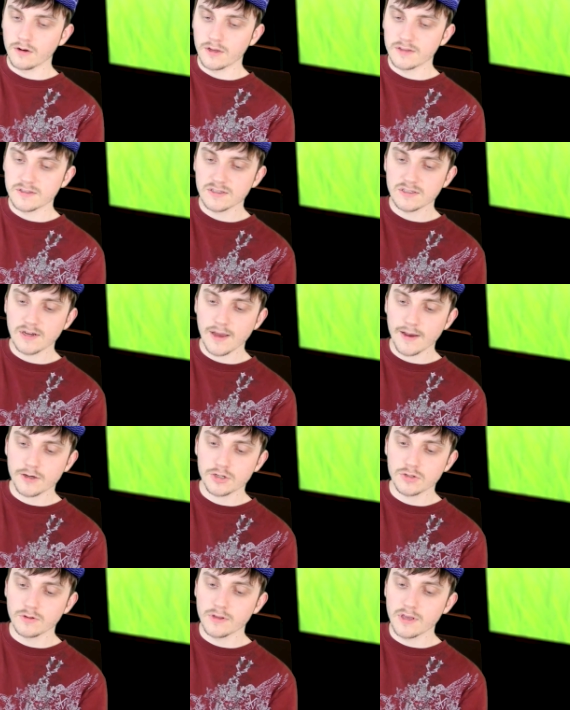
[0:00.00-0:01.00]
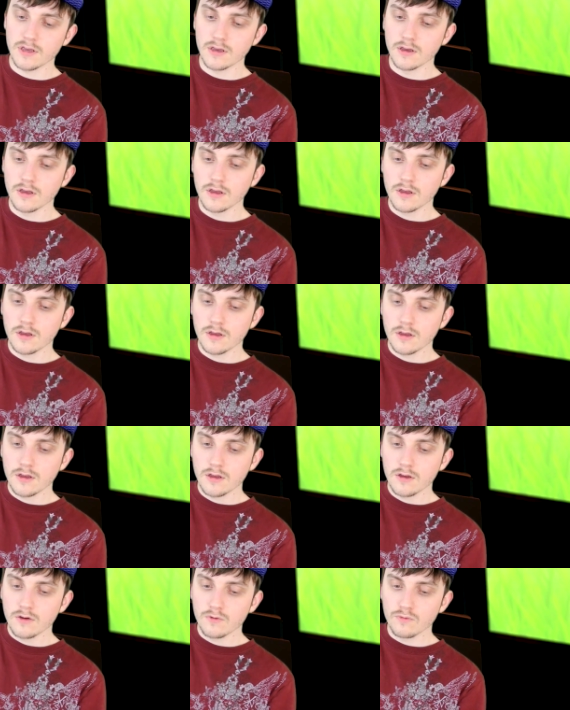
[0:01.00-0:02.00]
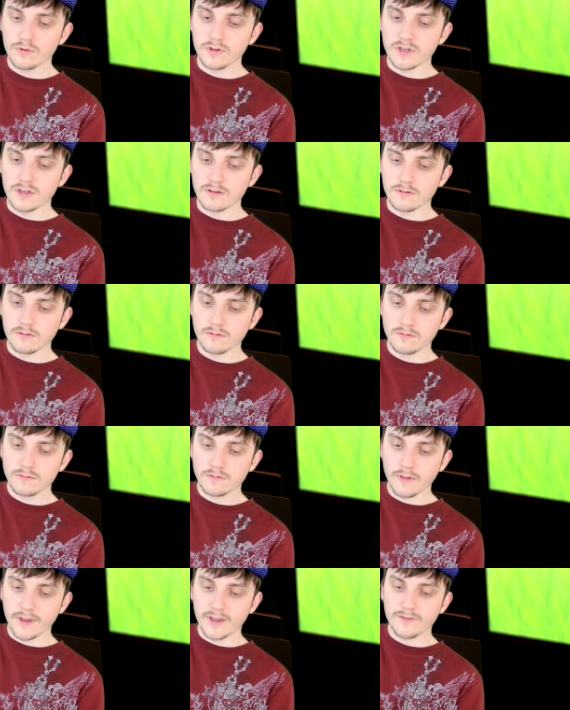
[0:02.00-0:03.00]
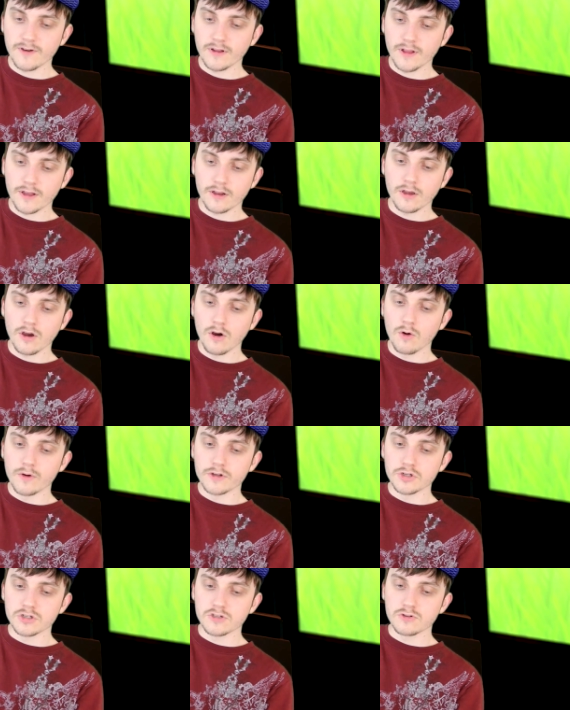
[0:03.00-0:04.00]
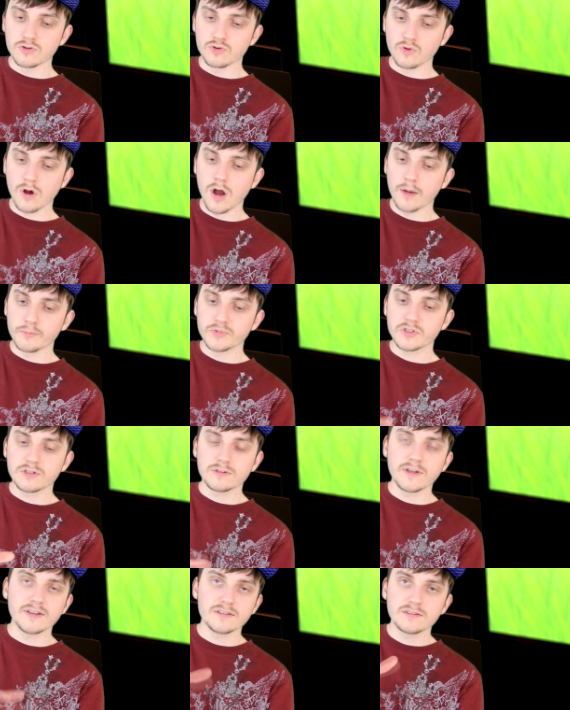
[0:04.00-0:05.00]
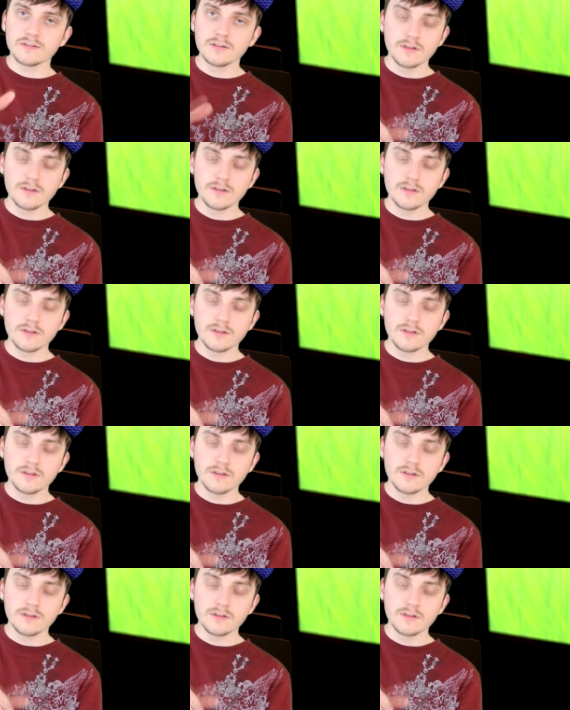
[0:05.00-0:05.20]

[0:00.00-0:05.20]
It doesn't actually really, like if I let go, it just drops. That,